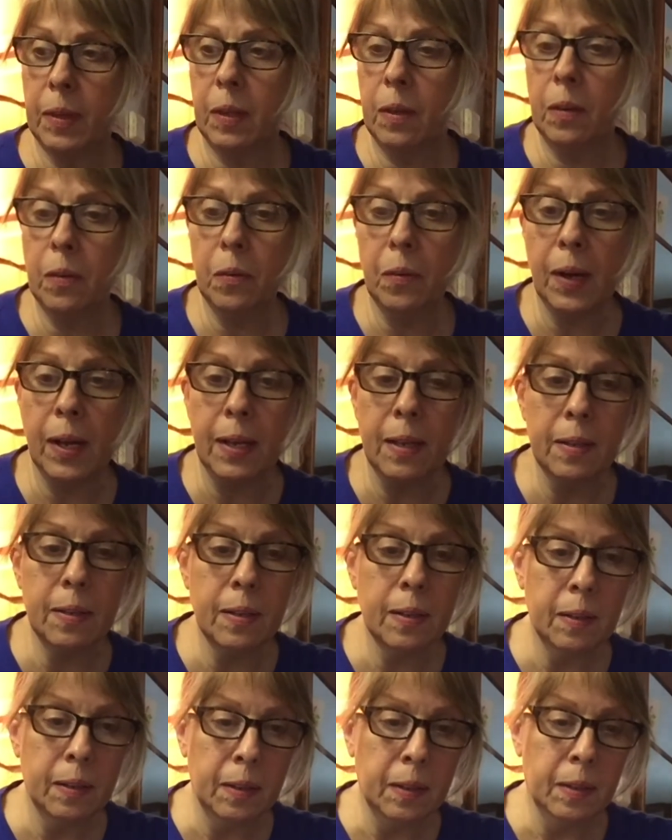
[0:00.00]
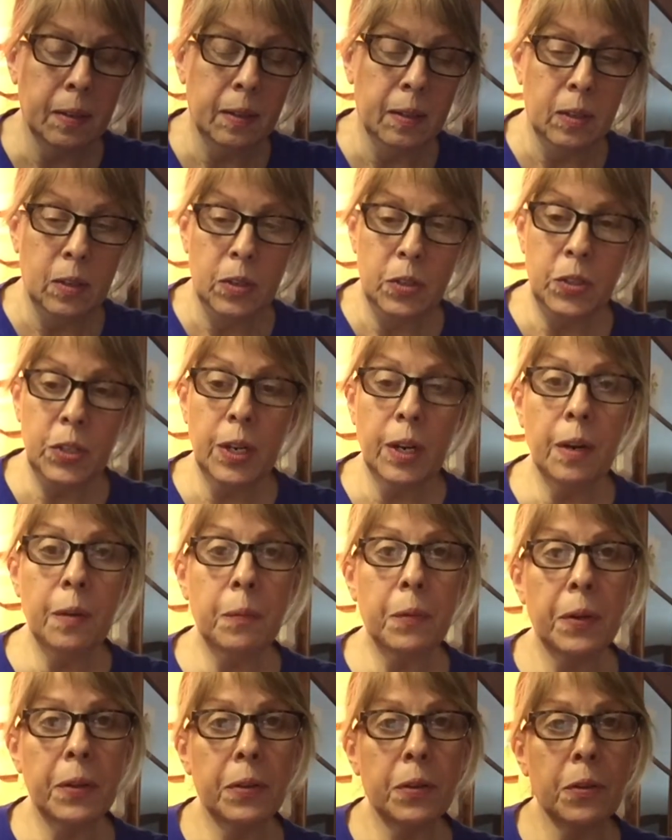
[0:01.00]
You want to share them
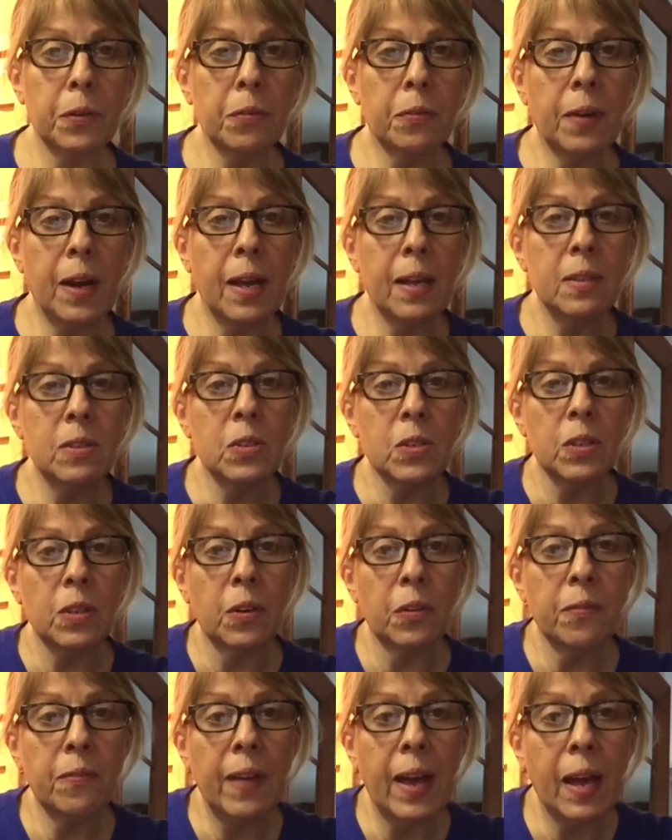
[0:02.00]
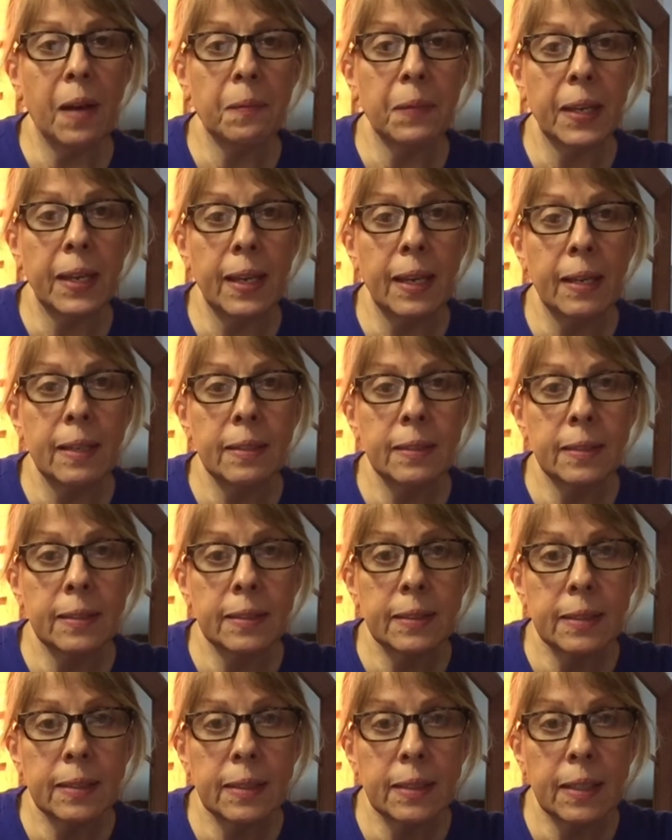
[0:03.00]
with your friends and your family.
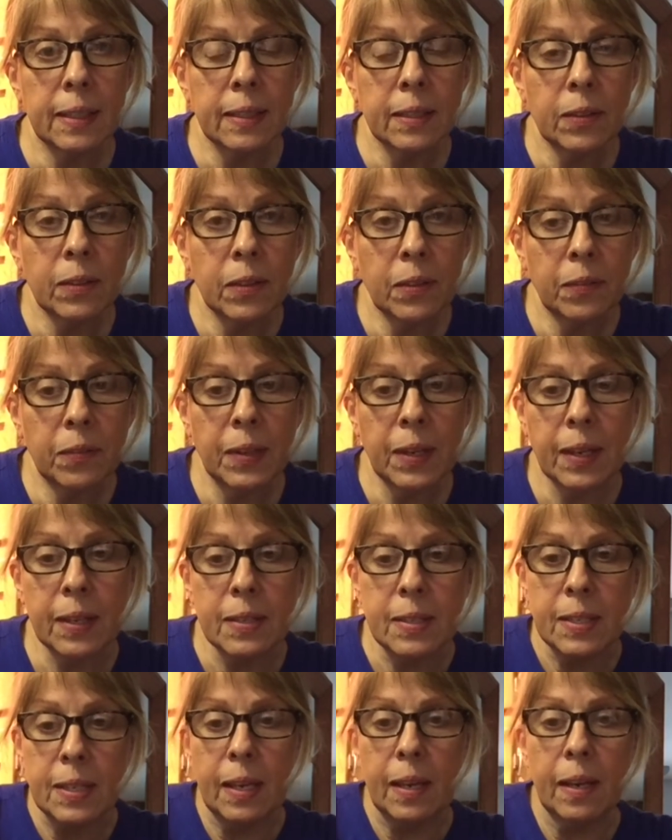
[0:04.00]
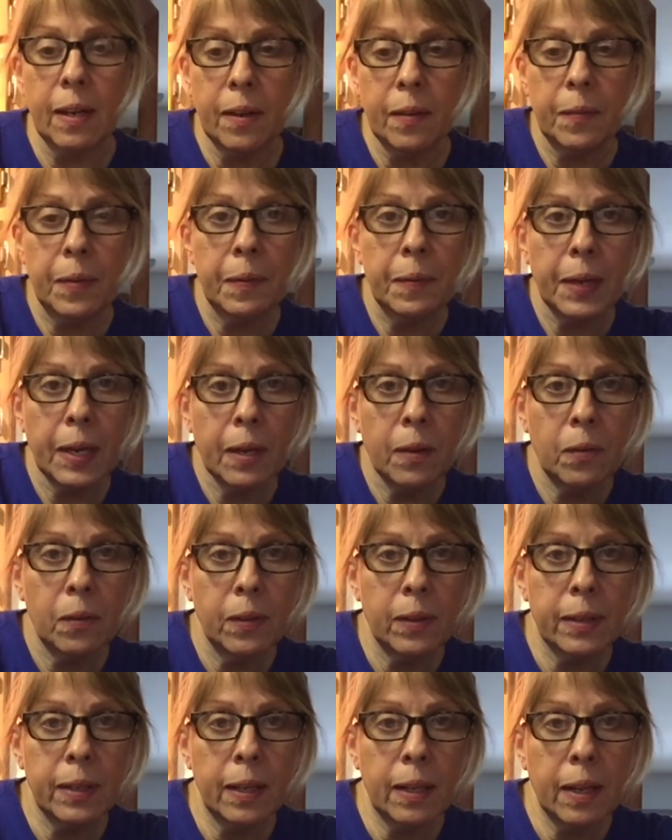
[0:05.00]
I don't know if you can see here. Maybe I can
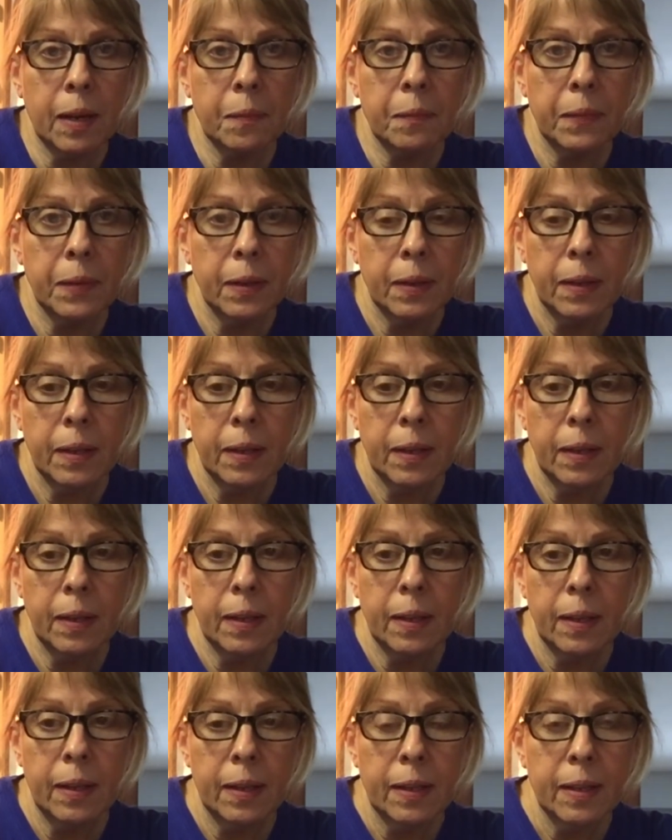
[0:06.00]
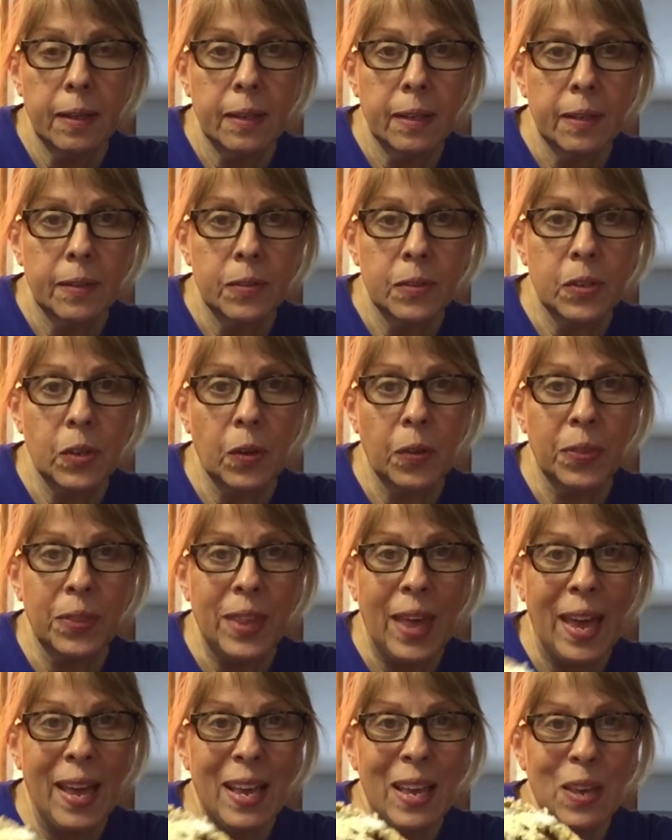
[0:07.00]
hold it up. So
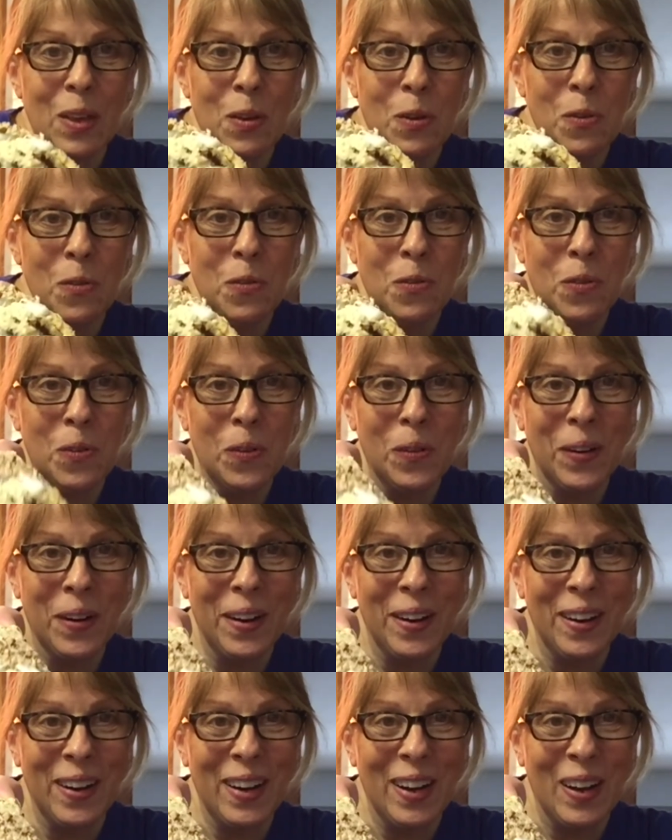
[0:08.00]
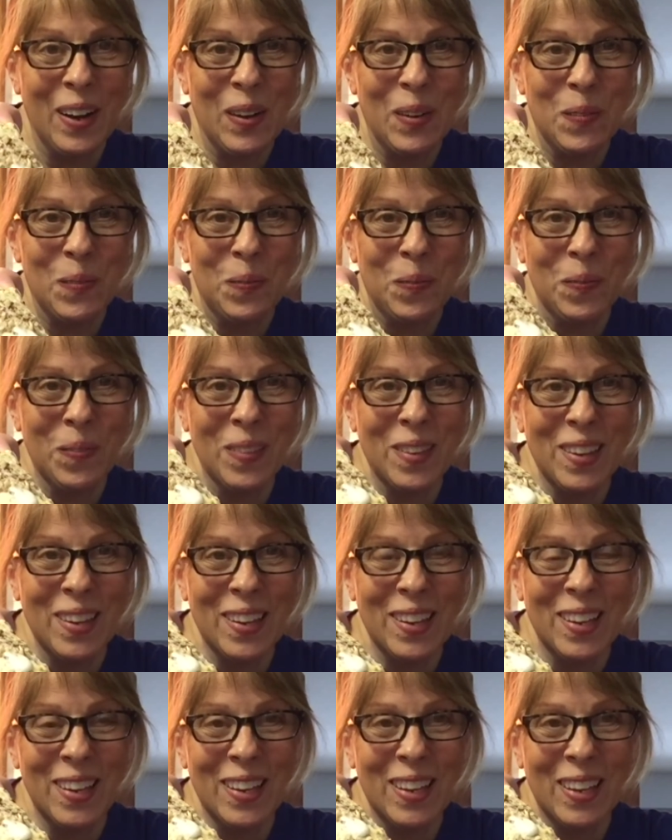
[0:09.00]
thank you for
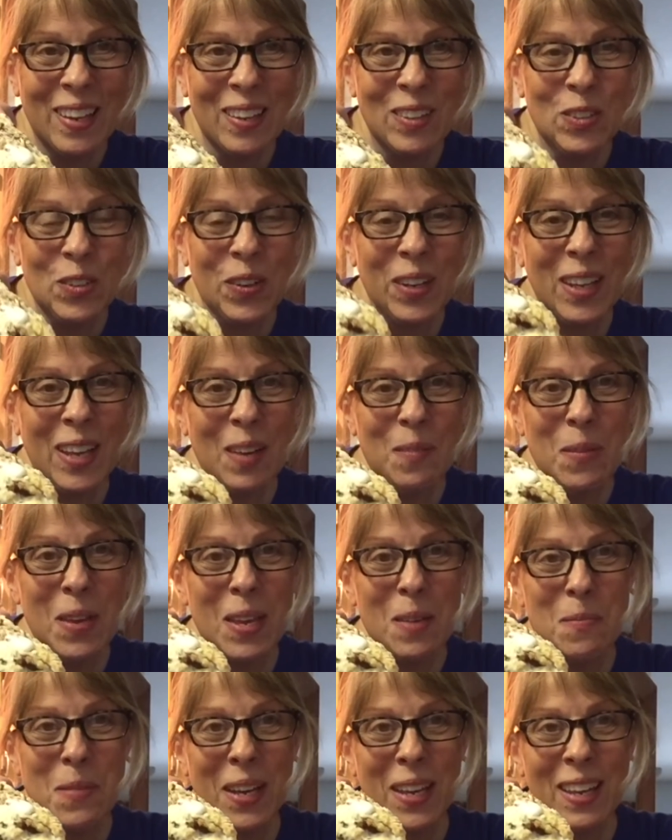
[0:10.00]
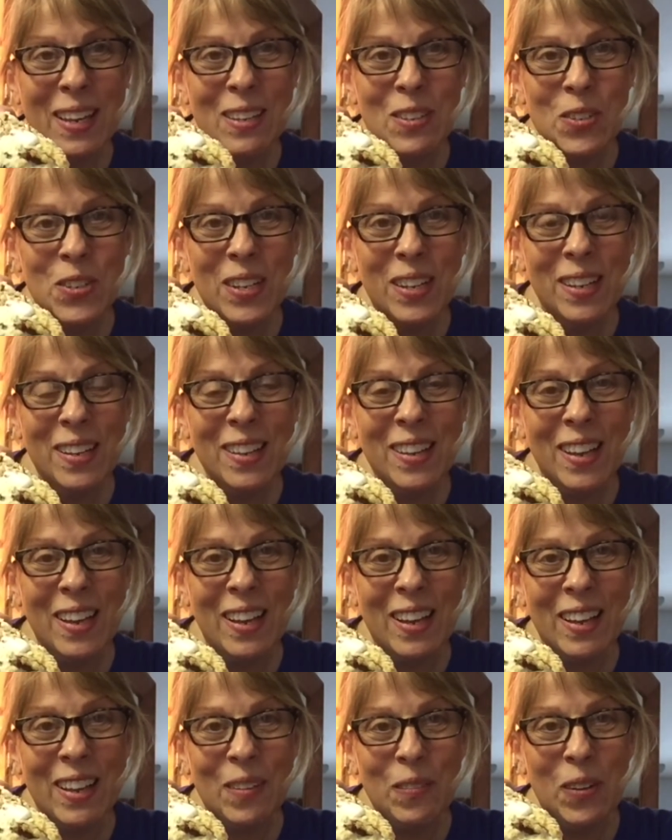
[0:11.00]
joining me in my kitchen
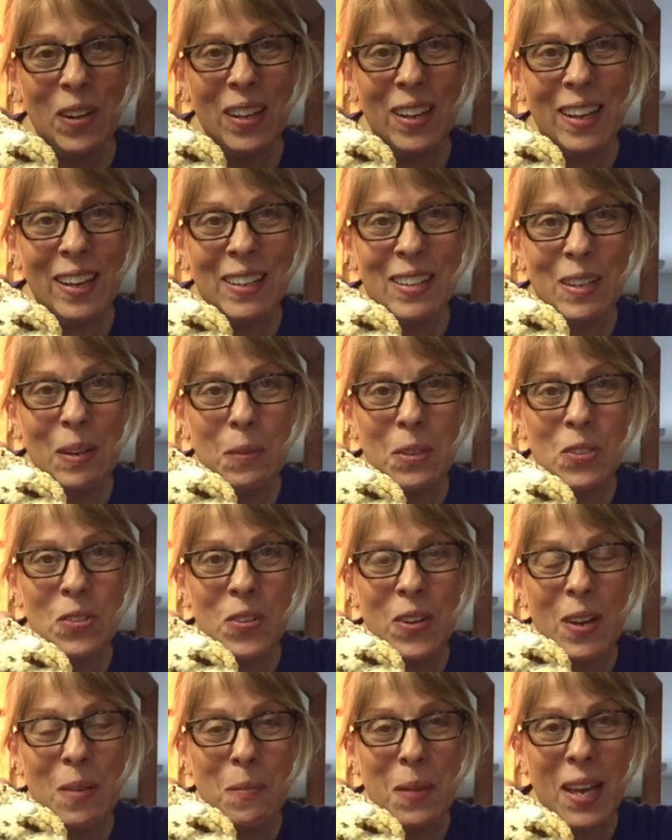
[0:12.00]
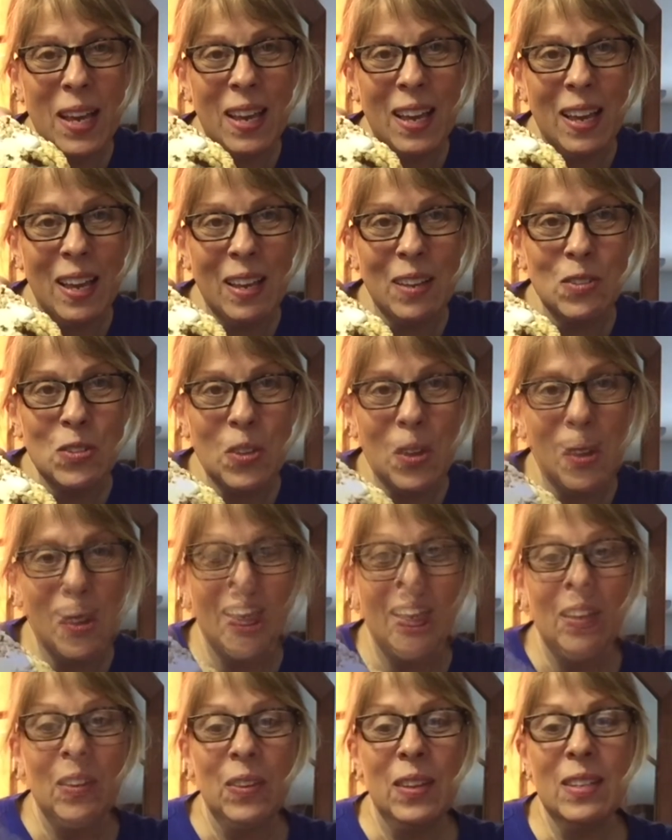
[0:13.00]
and while I demonstrate making scones.
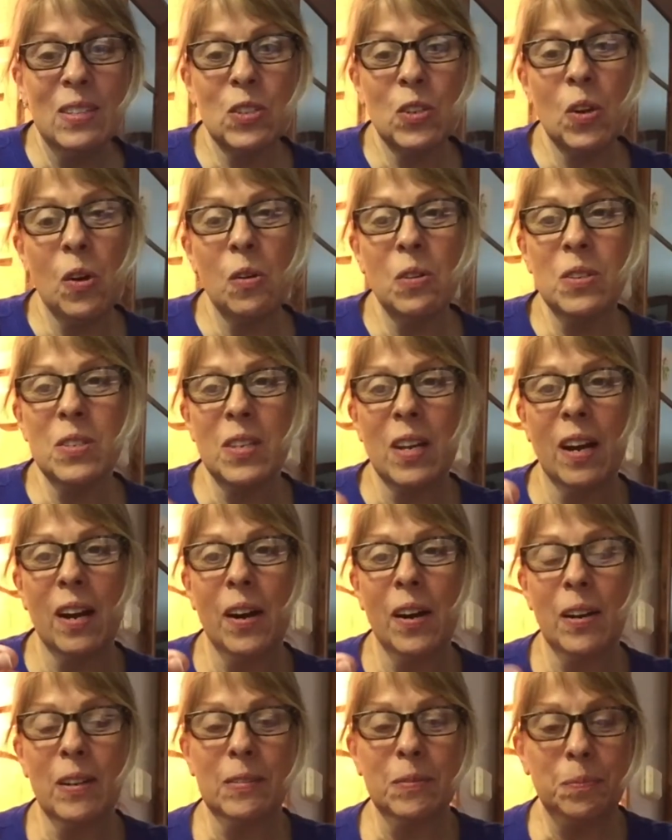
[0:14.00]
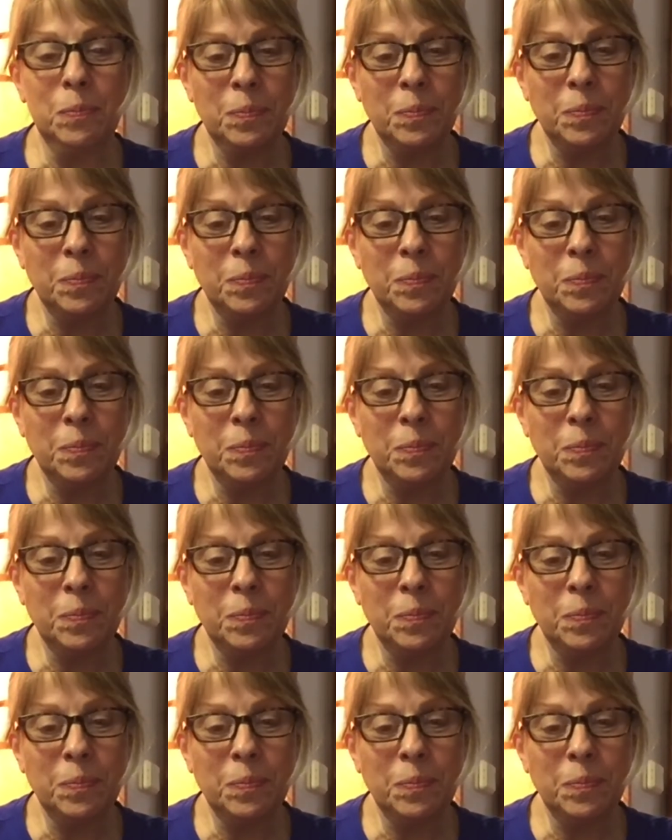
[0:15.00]
These scones are,